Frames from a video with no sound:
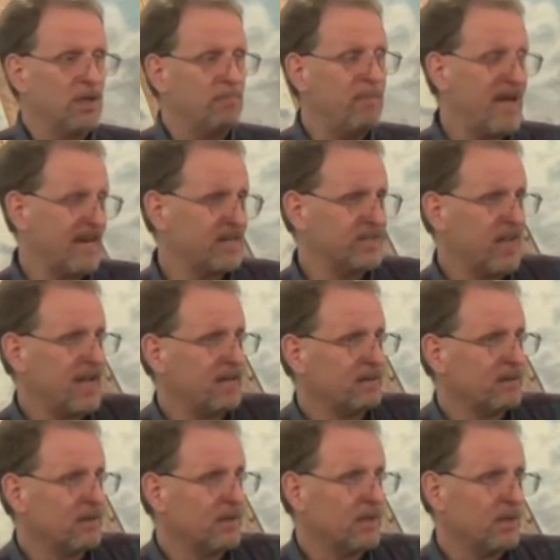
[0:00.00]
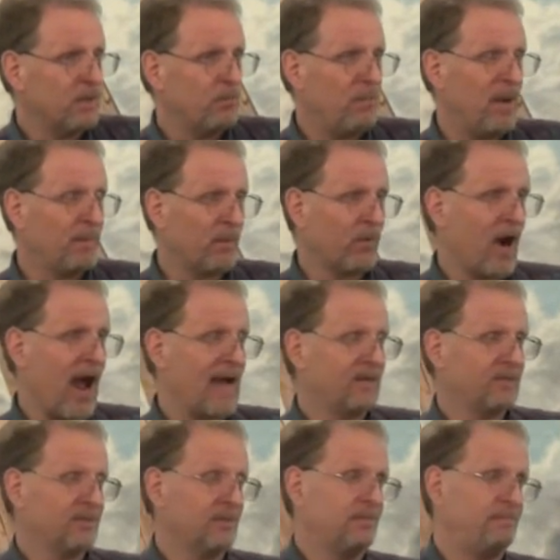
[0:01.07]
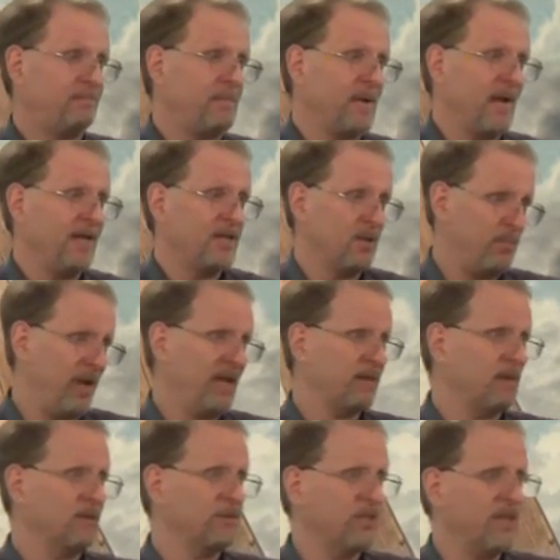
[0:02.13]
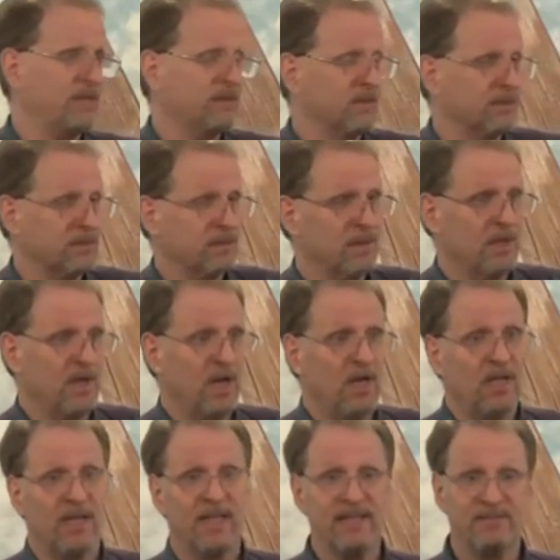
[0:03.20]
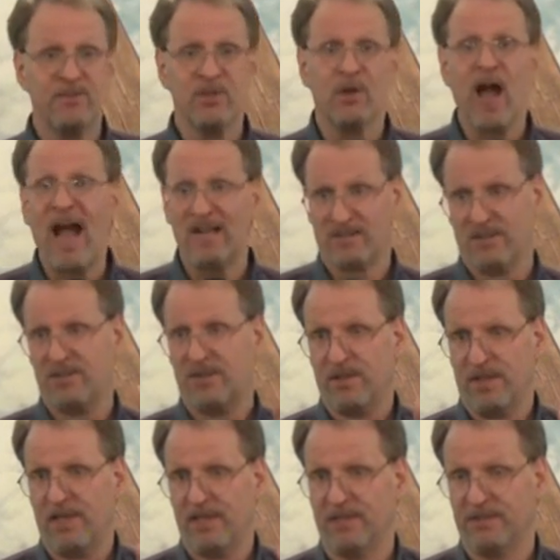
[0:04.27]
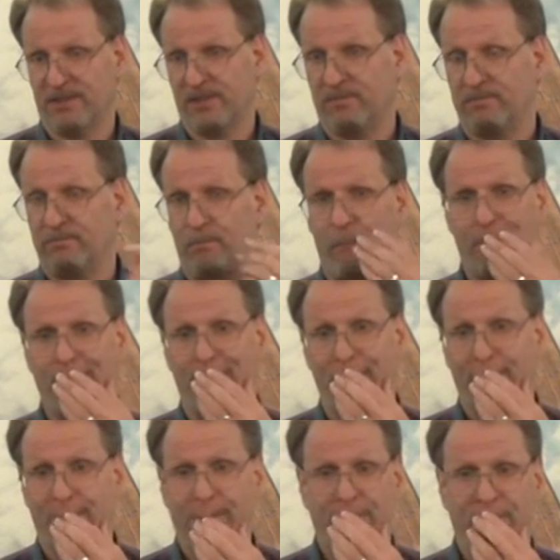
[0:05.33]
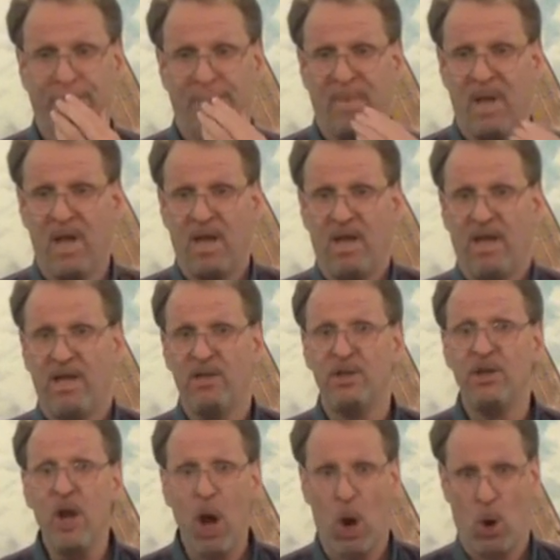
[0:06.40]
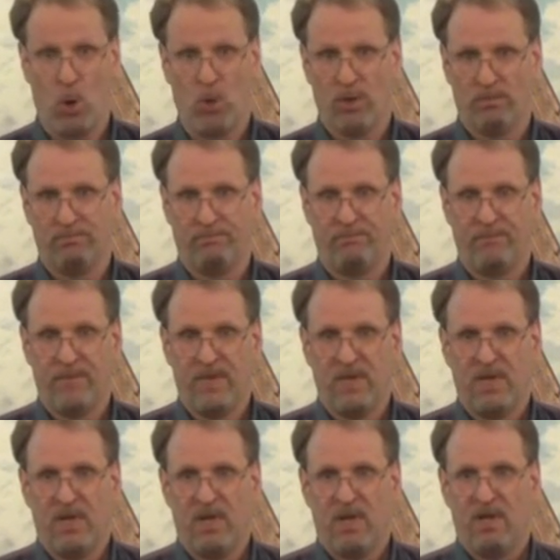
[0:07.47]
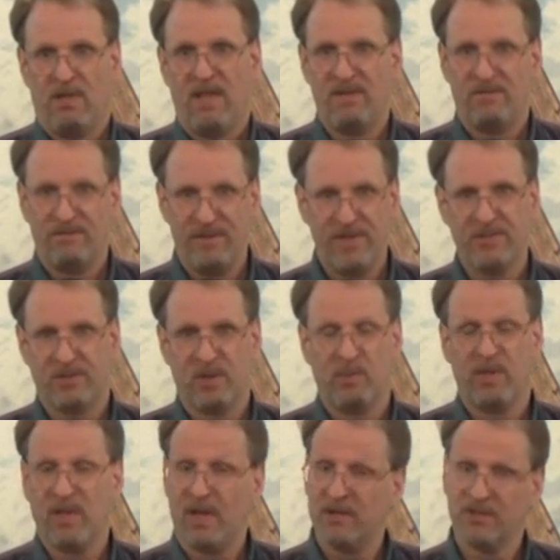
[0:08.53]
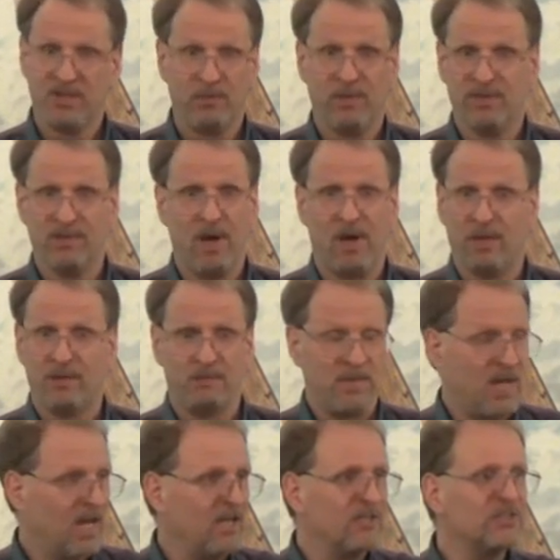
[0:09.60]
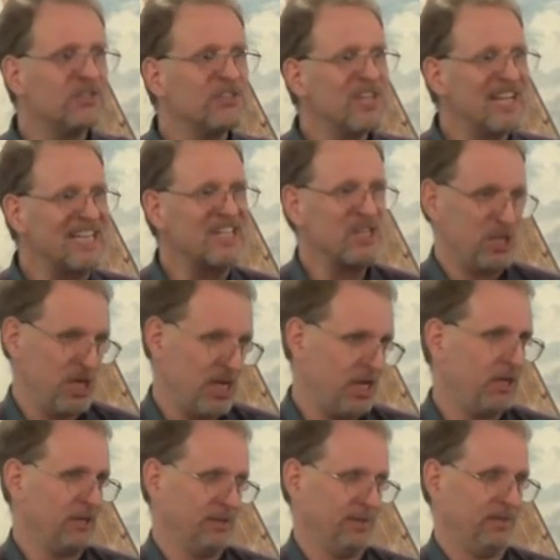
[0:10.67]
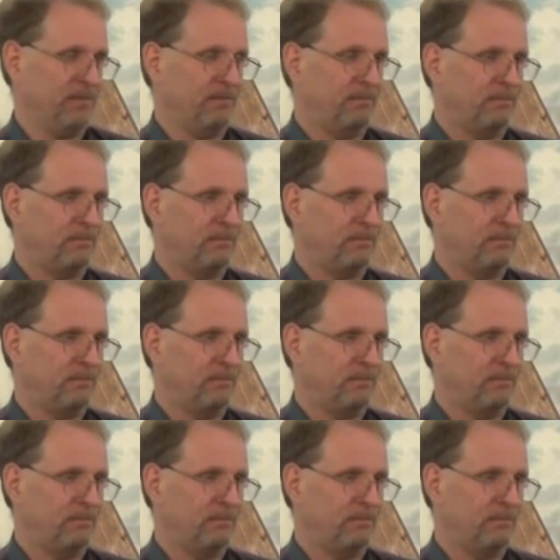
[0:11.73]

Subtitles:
meditate, memorize, and depend on Jesus. Lift your eyes unto the hills and know that victory belongs to us all. 6 years